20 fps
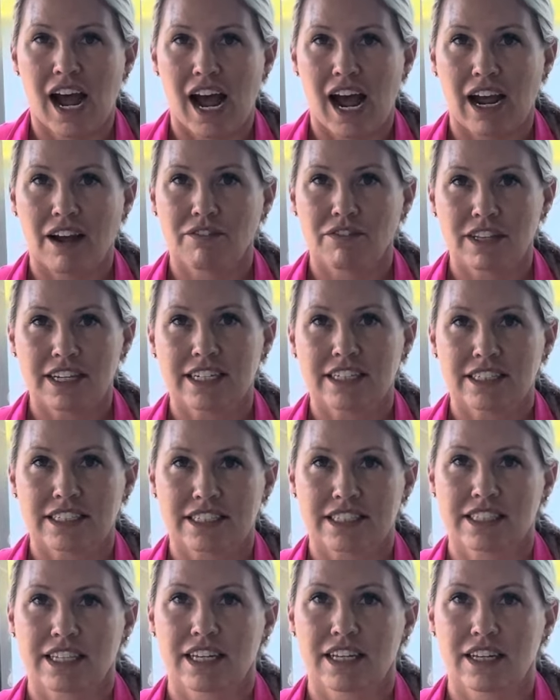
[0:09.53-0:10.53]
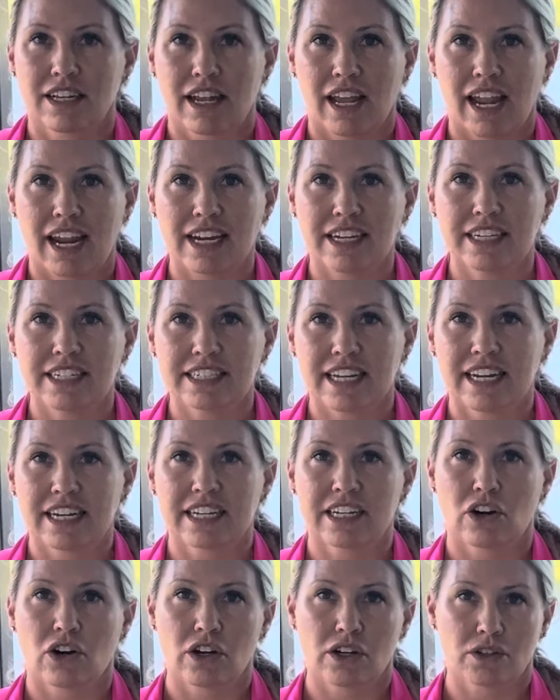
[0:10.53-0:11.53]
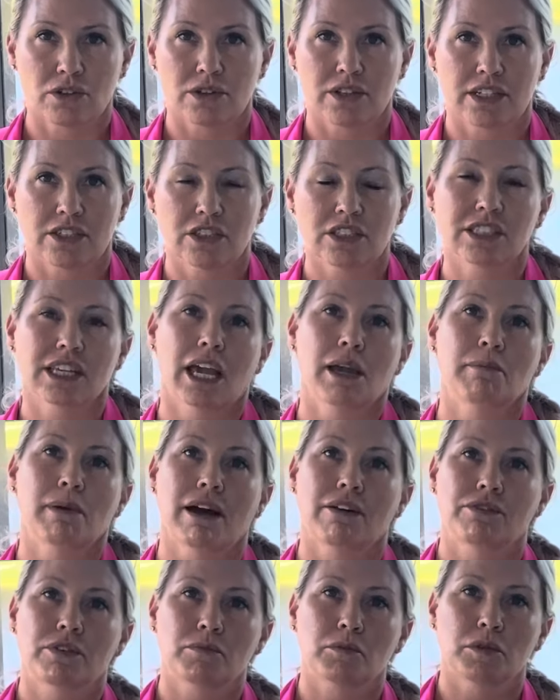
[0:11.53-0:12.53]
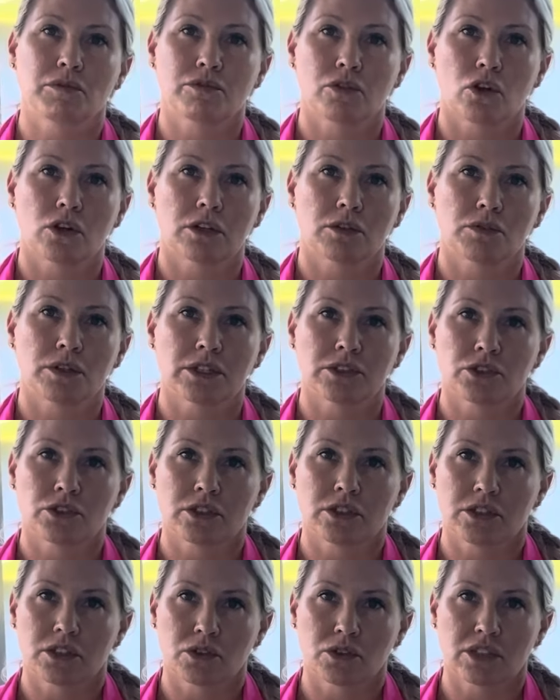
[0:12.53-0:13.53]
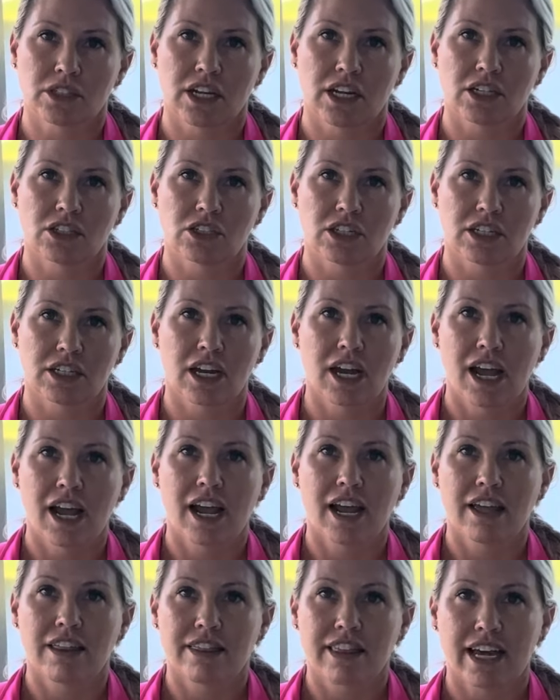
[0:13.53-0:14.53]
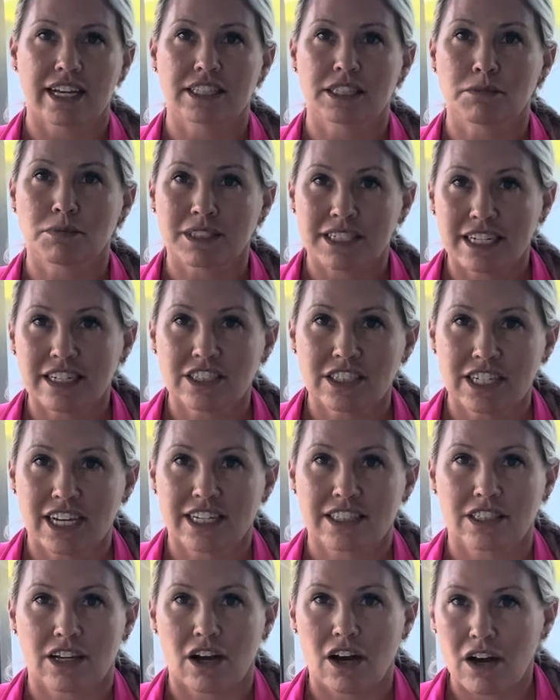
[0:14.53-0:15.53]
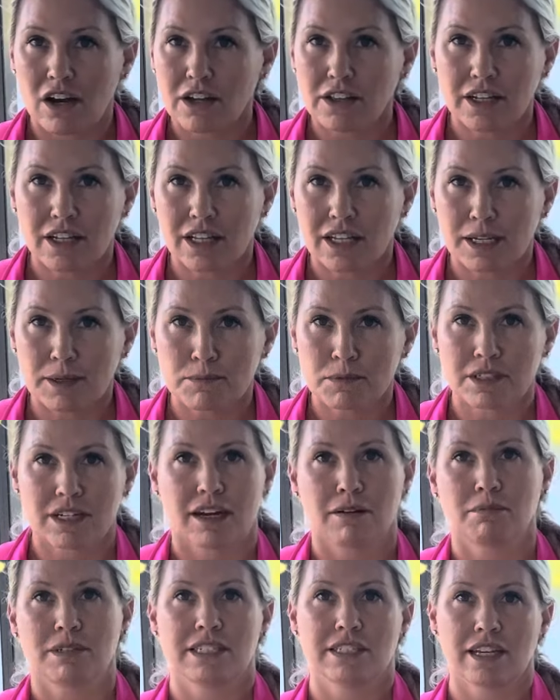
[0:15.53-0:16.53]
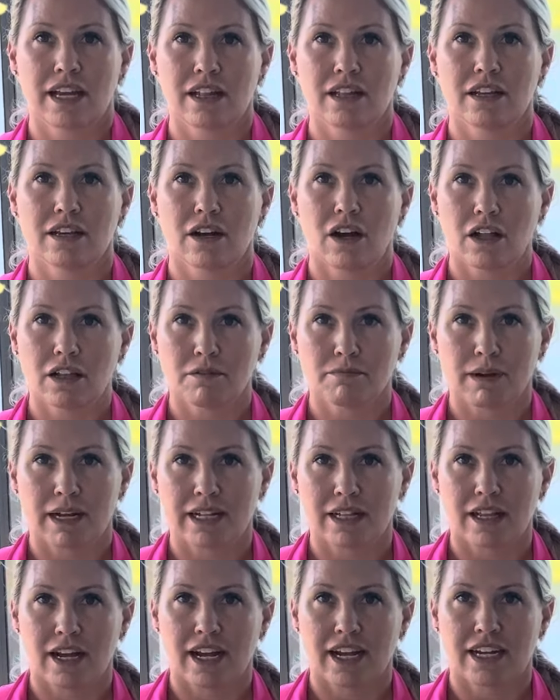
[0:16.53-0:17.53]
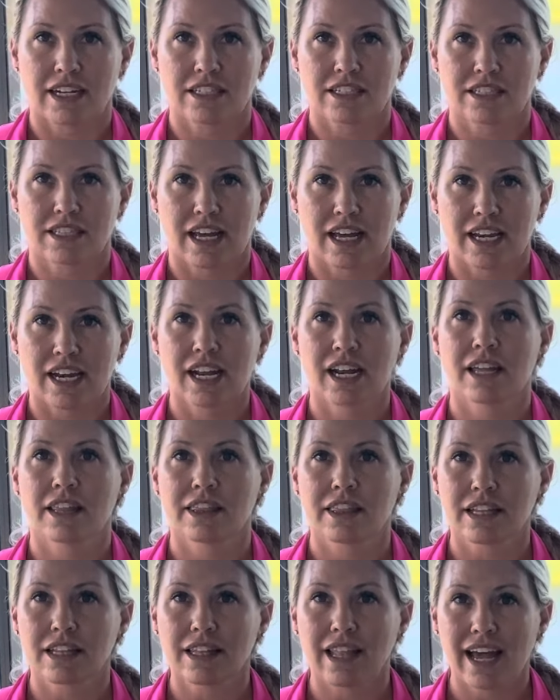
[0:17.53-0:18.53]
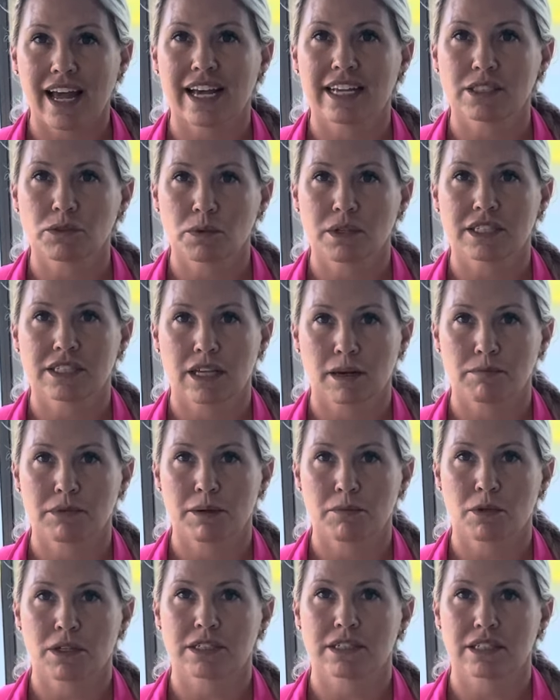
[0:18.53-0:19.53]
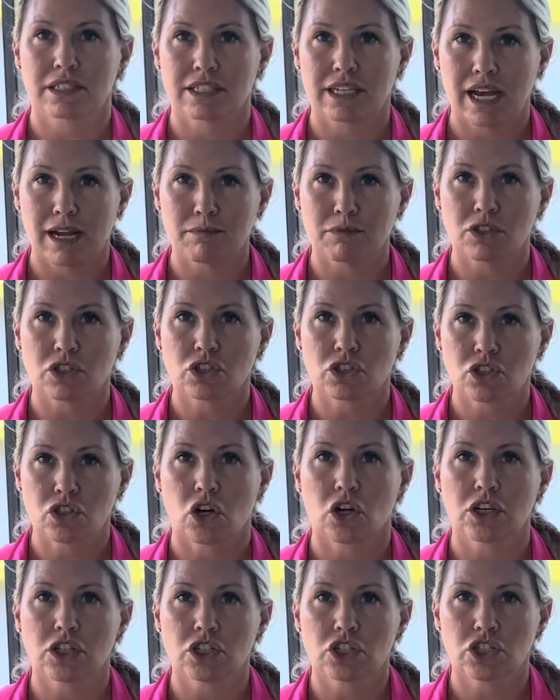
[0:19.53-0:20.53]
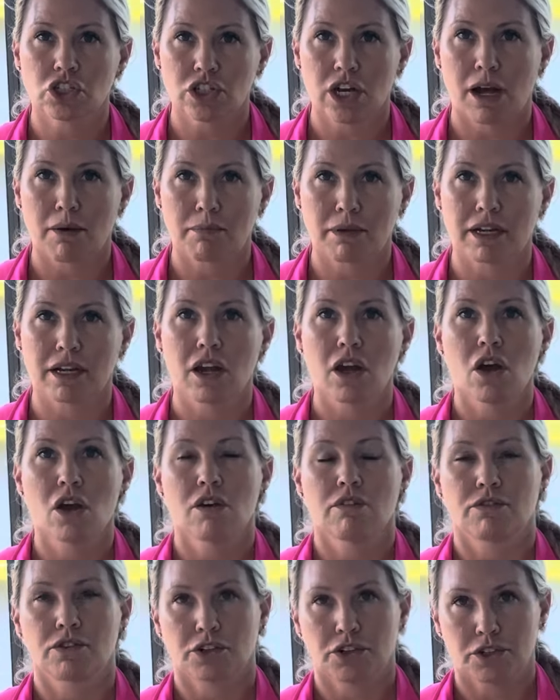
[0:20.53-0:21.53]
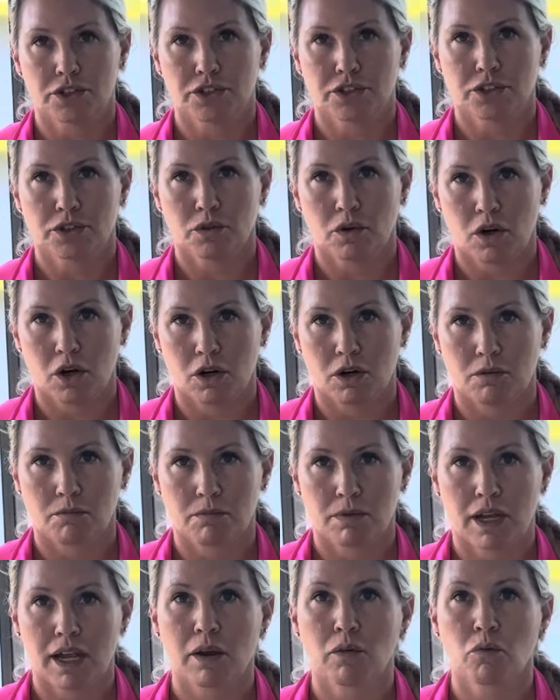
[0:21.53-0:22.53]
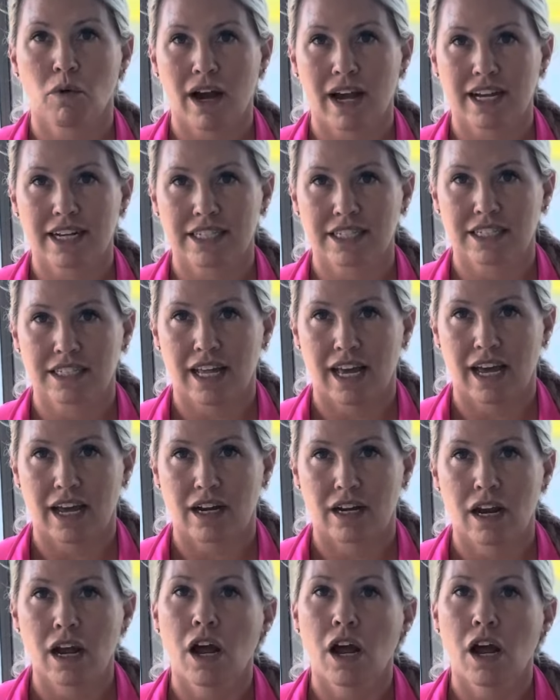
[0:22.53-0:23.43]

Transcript: I've linked this handy dandy article that just came out from the Florida Realtor Association that substantiates all the claims that I've been telling all of my clients that the last week of September is the time to start shopping for your new home. And why is that?